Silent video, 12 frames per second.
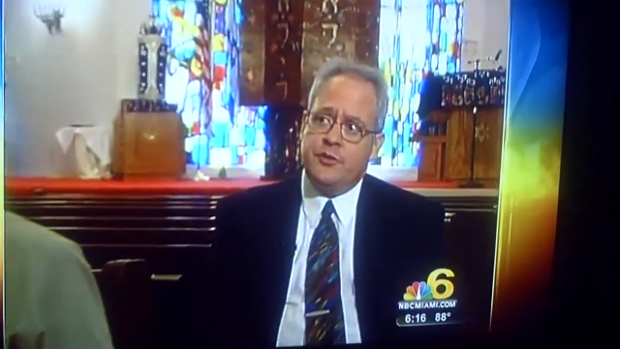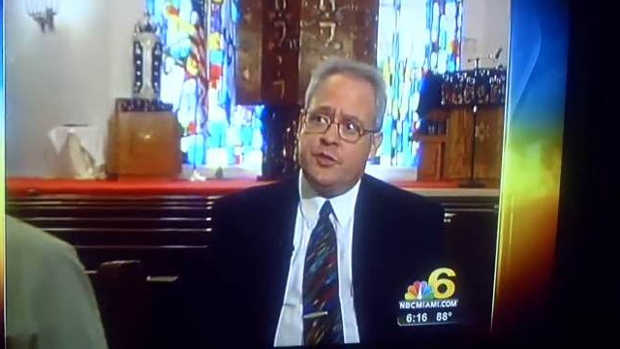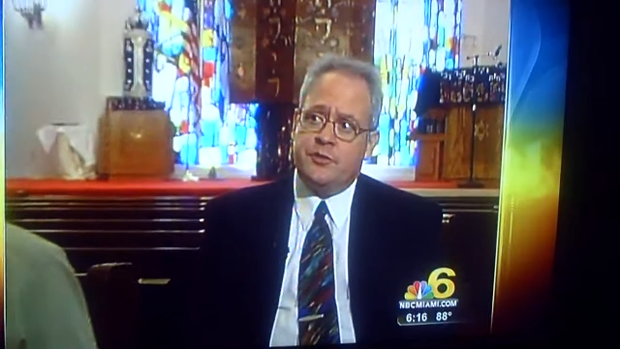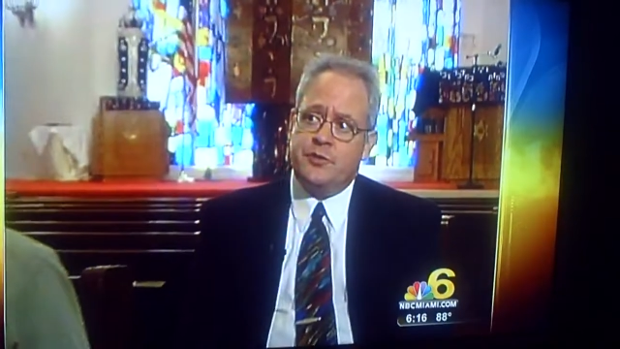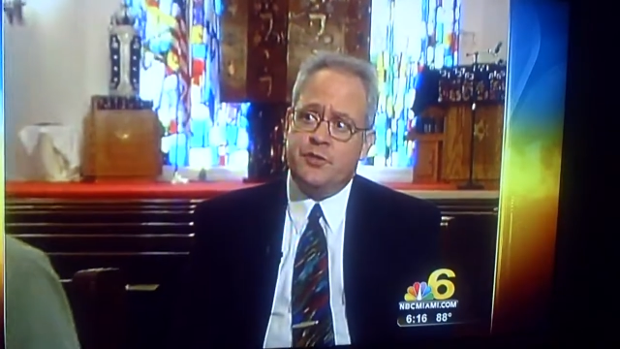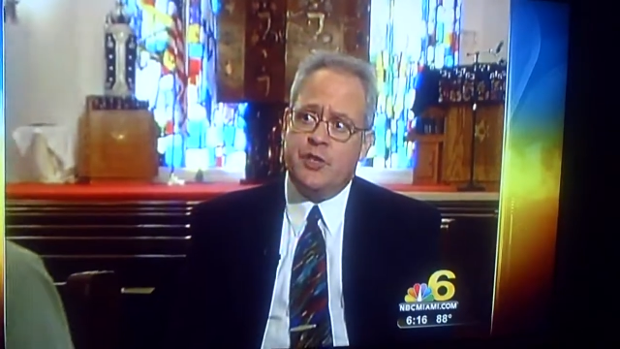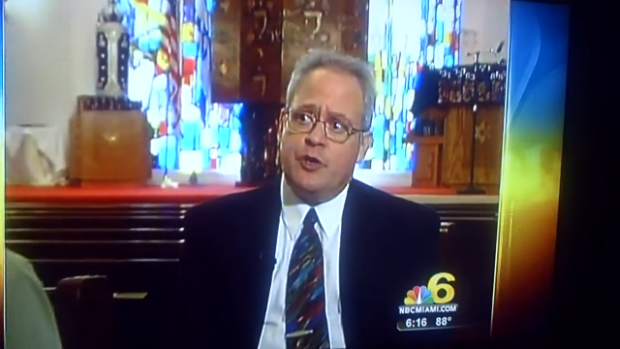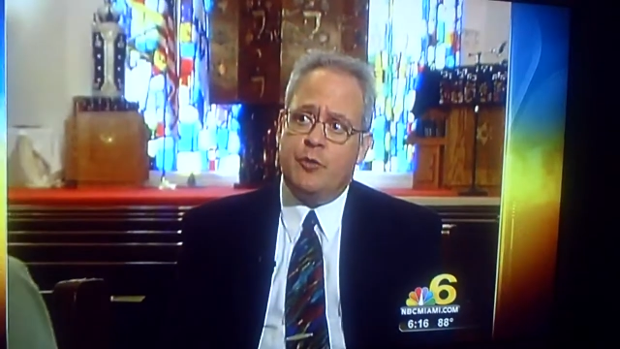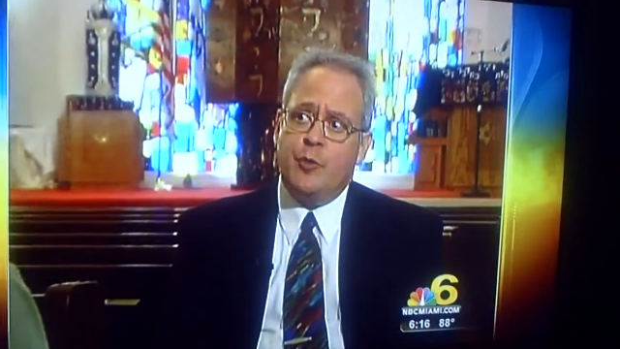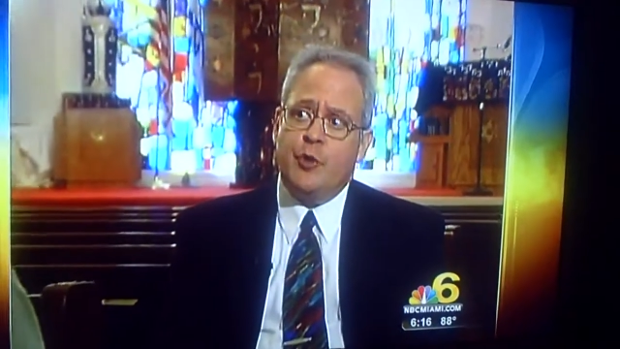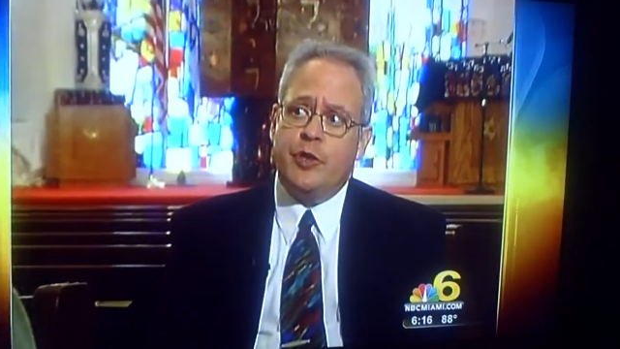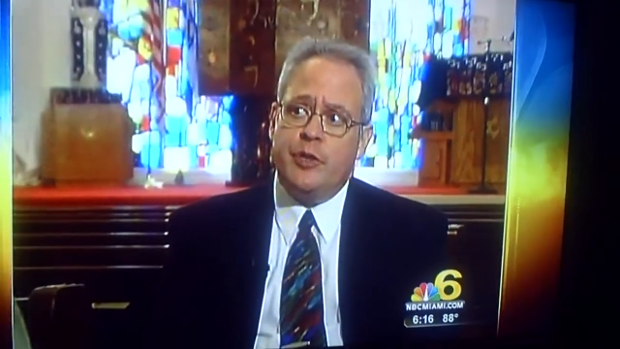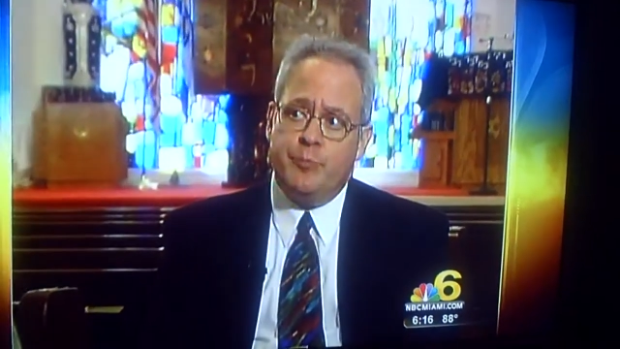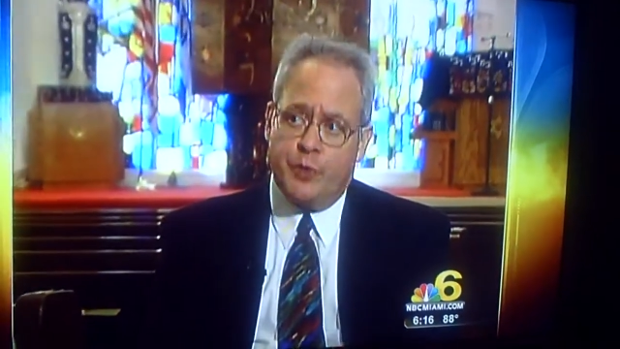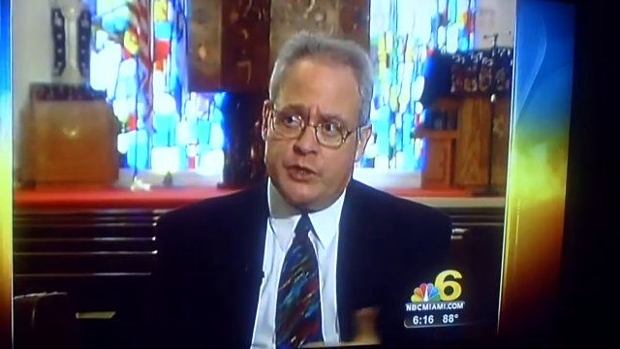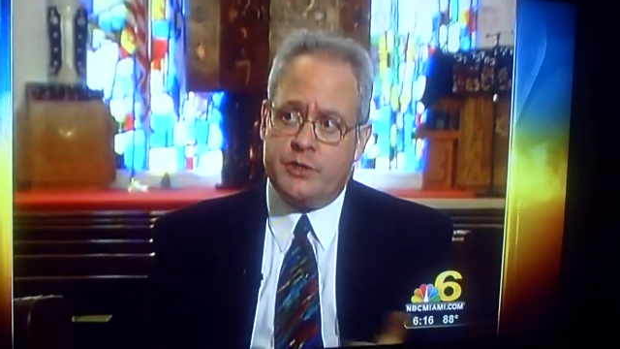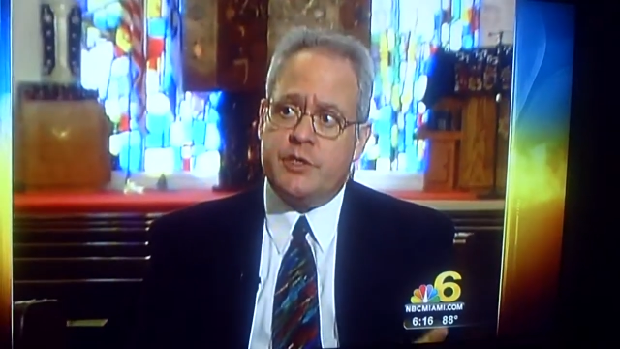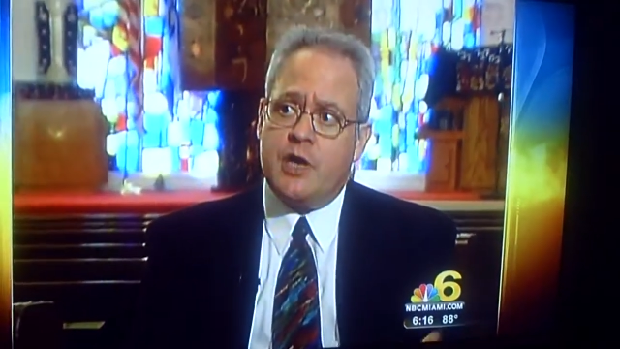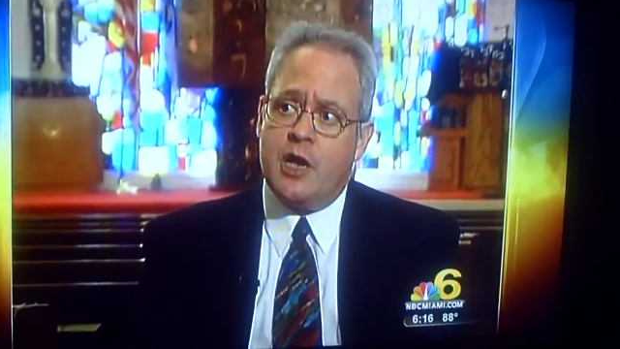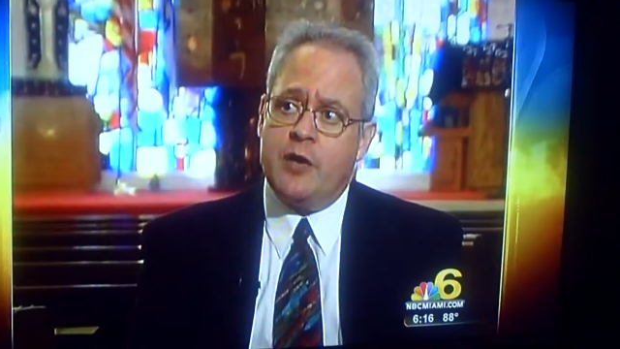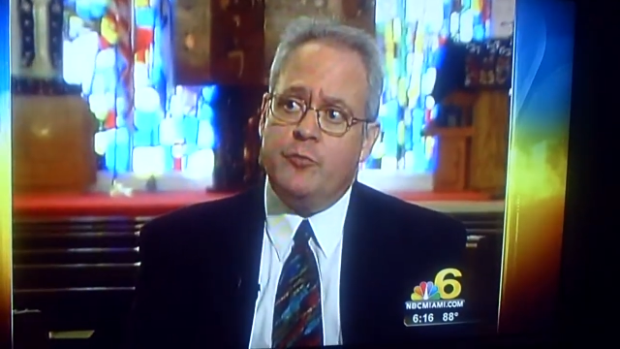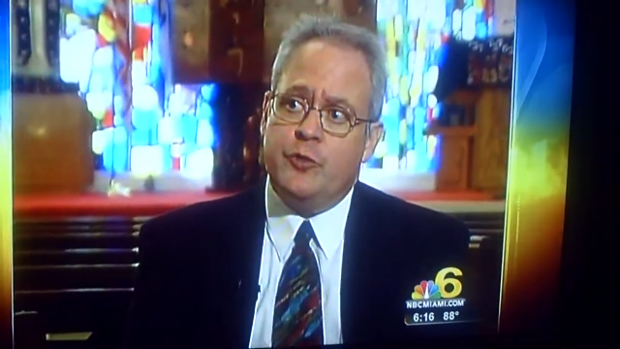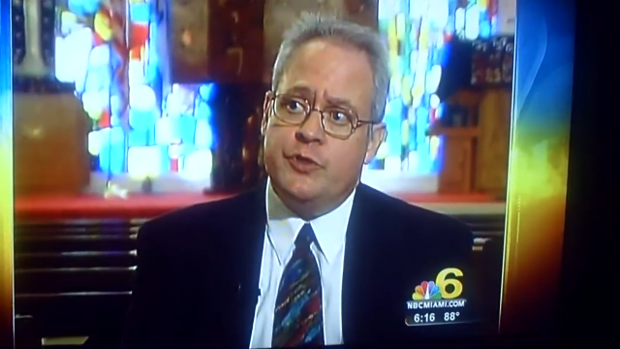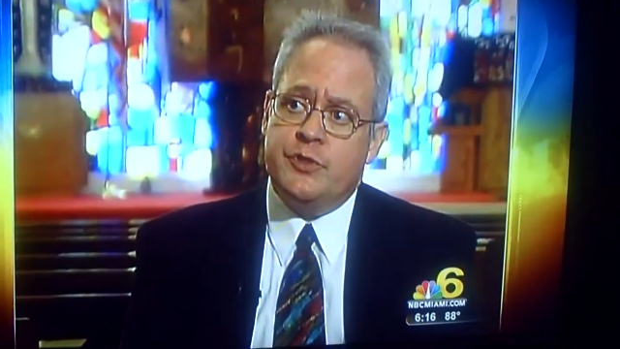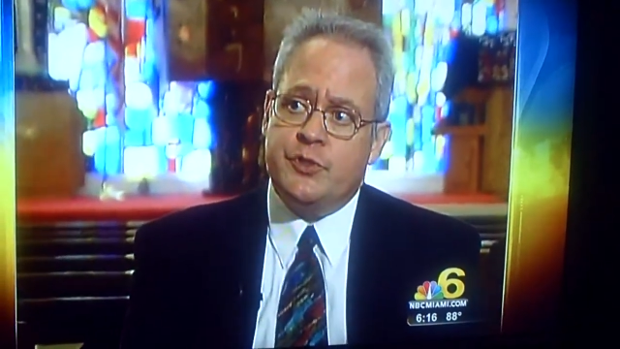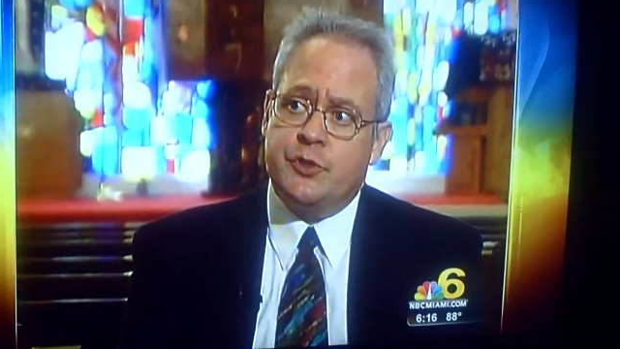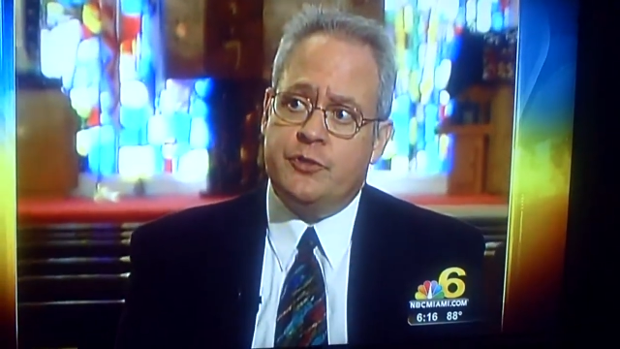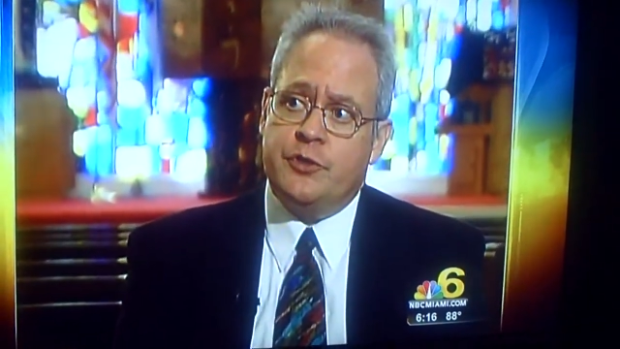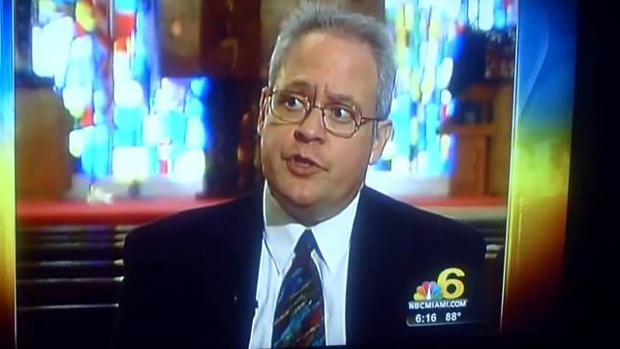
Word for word: commitment ceremonies for gay couples